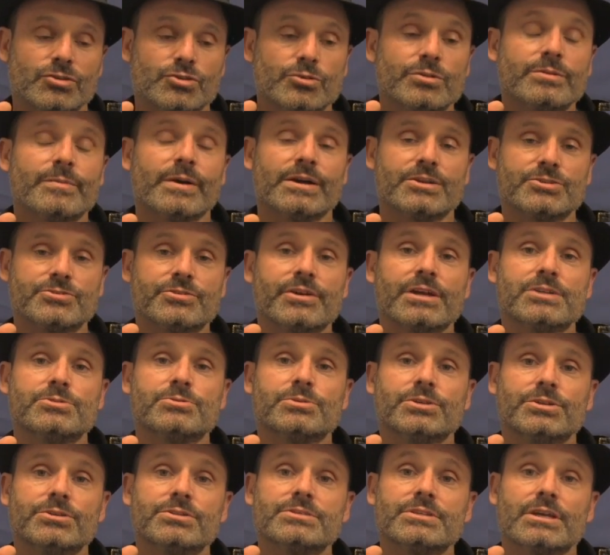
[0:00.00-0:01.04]
During my
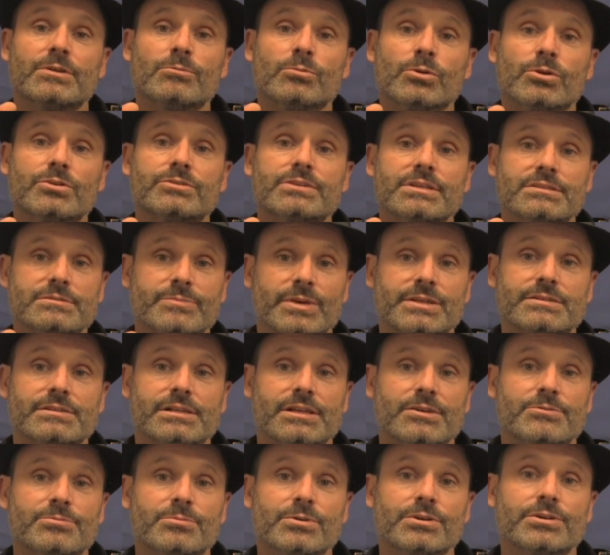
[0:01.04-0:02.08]
undergraduate years, I worked as a mental
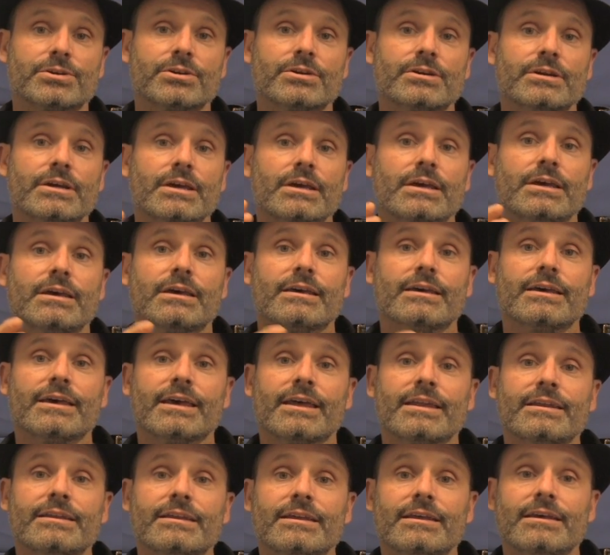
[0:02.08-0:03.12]
health worker,
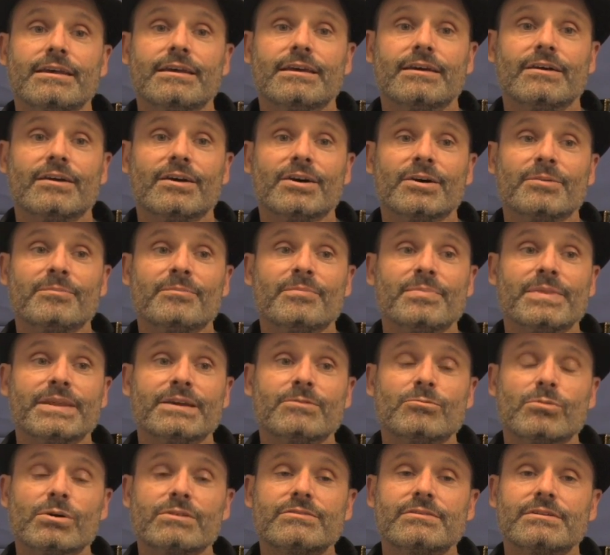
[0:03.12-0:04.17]
and
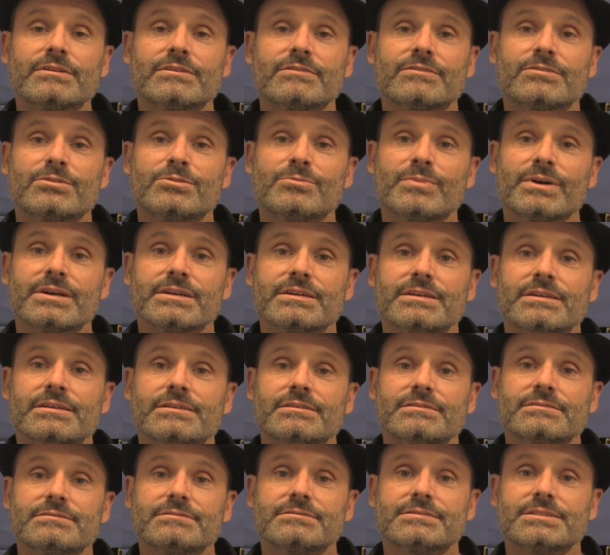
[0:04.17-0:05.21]
it wasn't until my
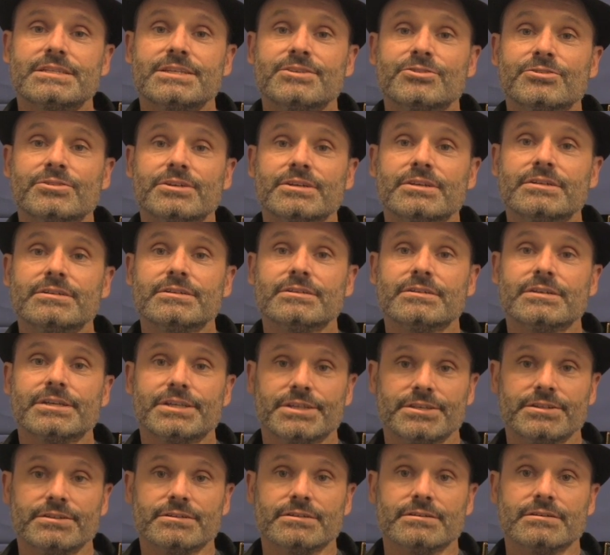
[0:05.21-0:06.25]
senior year
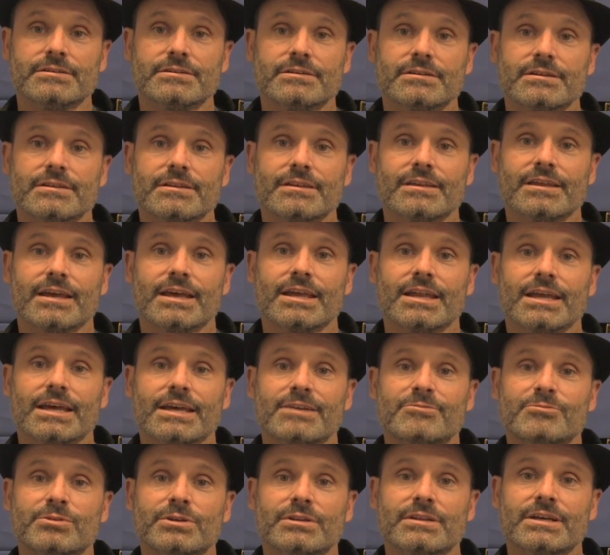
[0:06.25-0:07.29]
here that I
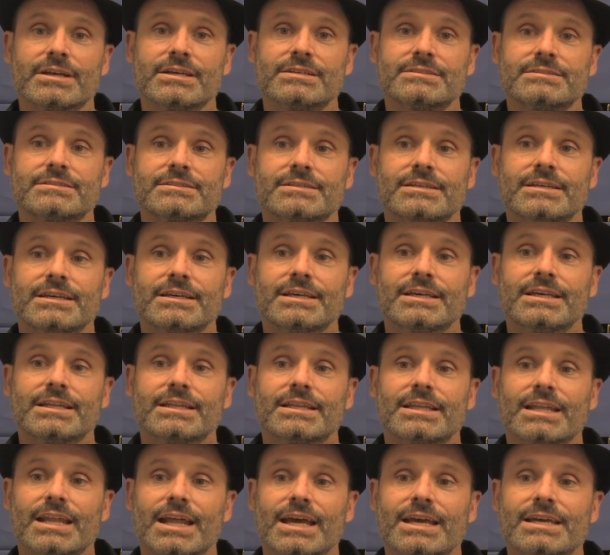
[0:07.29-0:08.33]
realized
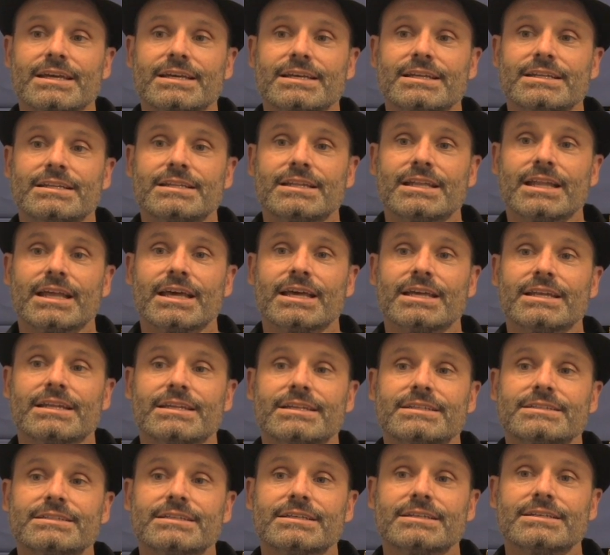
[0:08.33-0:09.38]
that I had let
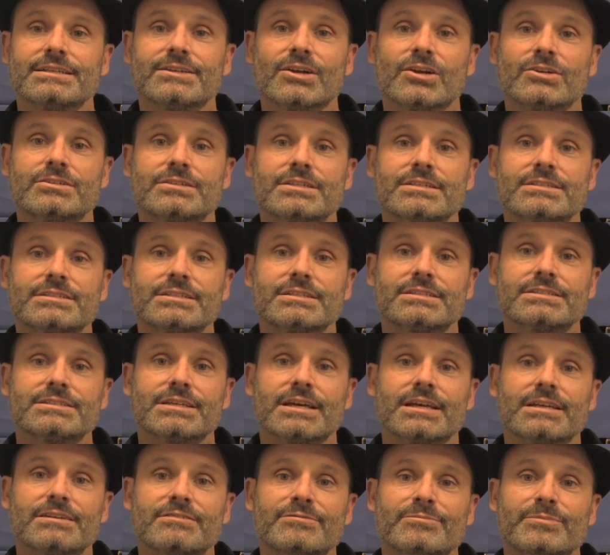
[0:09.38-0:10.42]
an artistic
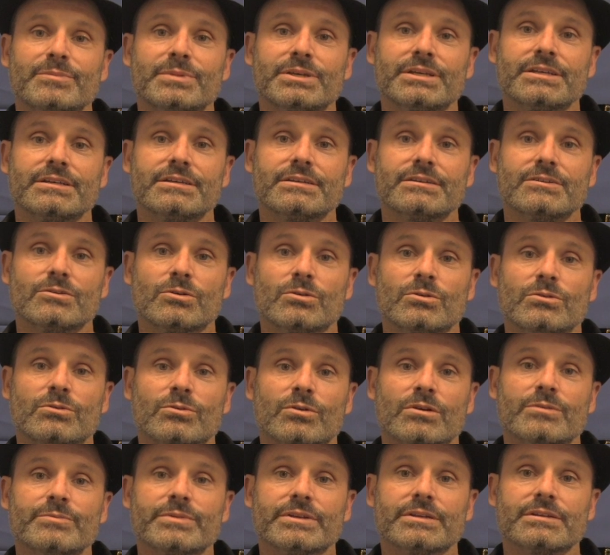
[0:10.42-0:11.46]
side of me go
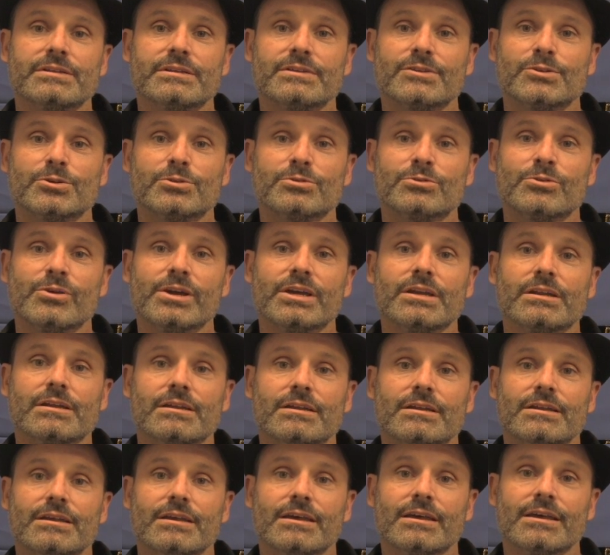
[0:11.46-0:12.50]
dormant in third grade,
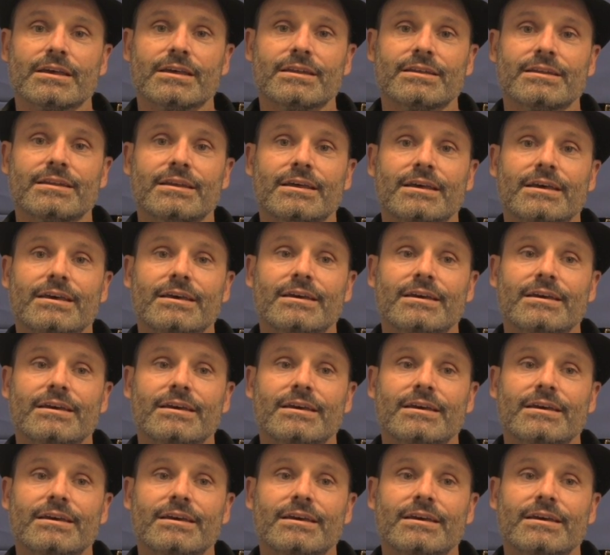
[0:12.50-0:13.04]
and